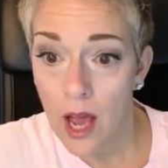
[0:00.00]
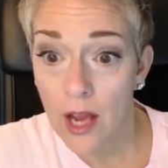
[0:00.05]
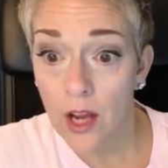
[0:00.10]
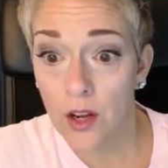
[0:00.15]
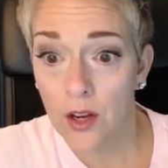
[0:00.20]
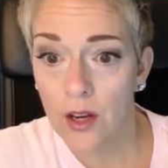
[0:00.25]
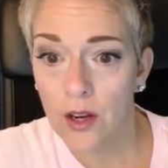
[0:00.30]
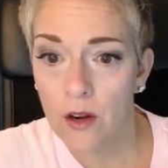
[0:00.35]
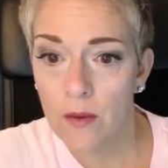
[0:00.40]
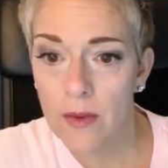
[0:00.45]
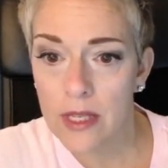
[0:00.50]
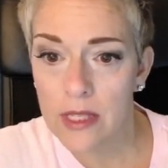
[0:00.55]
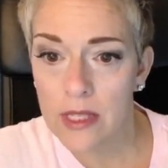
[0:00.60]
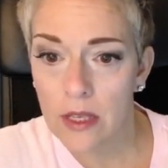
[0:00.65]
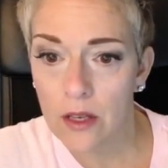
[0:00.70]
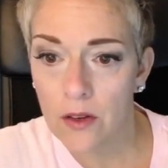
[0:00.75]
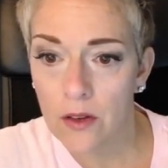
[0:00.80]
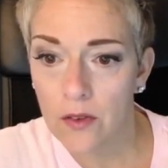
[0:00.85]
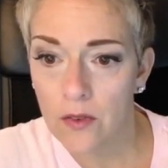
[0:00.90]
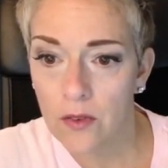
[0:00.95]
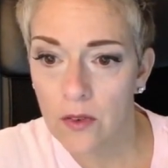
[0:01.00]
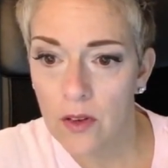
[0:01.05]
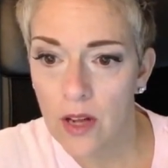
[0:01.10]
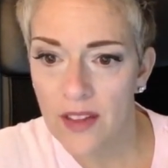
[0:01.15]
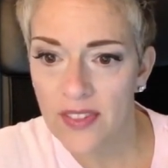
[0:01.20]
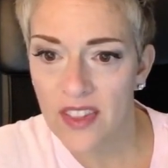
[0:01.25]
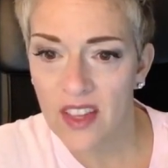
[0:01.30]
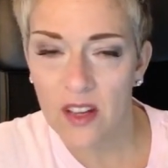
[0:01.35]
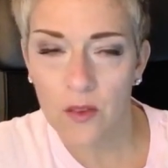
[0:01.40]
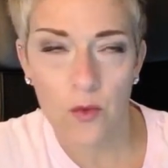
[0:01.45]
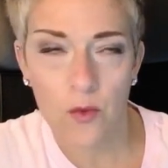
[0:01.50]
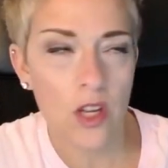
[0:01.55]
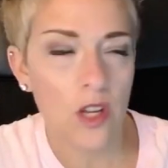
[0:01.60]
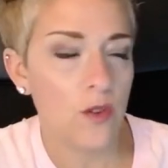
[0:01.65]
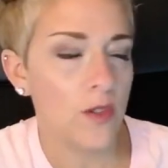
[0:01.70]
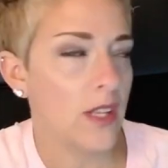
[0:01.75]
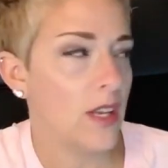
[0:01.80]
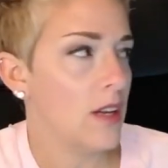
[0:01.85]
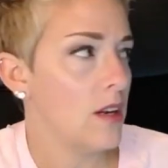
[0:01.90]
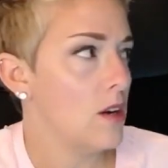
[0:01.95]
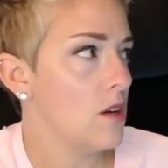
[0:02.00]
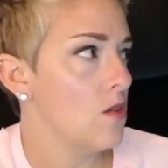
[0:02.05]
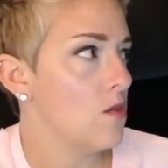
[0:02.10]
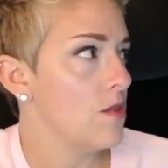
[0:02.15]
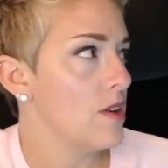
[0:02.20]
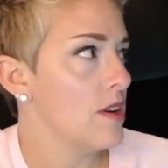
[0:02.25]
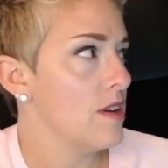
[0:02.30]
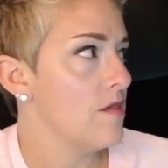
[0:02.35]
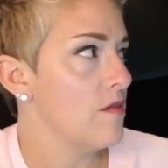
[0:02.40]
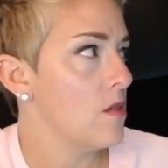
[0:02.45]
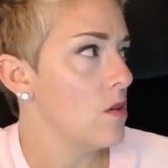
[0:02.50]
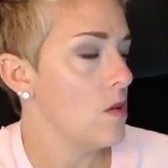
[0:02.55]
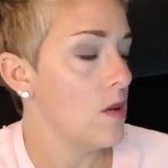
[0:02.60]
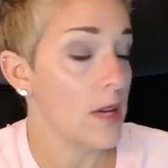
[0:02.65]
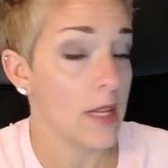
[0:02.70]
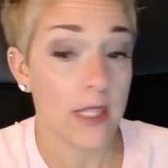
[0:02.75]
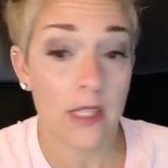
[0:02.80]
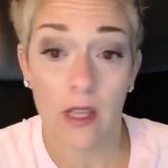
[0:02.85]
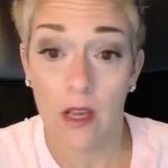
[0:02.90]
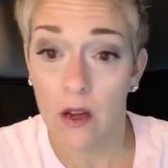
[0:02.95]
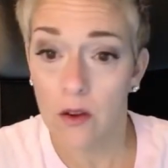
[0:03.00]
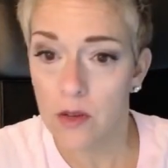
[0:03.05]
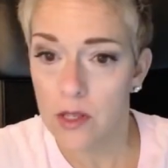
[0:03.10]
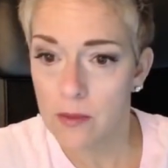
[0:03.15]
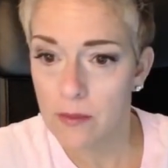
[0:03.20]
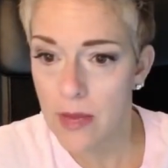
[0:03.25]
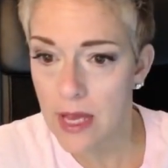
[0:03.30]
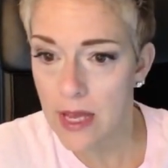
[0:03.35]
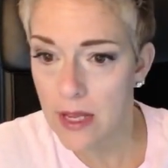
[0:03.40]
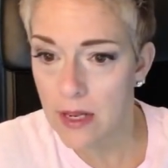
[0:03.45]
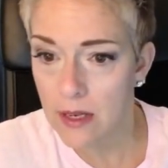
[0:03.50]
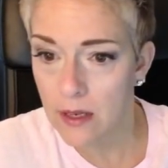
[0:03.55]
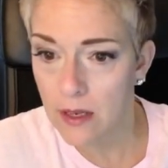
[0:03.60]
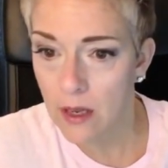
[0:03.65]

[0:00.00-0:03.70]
I could hear myself. Yeah. I thought, who's that annoying voice? Oh, it's mine.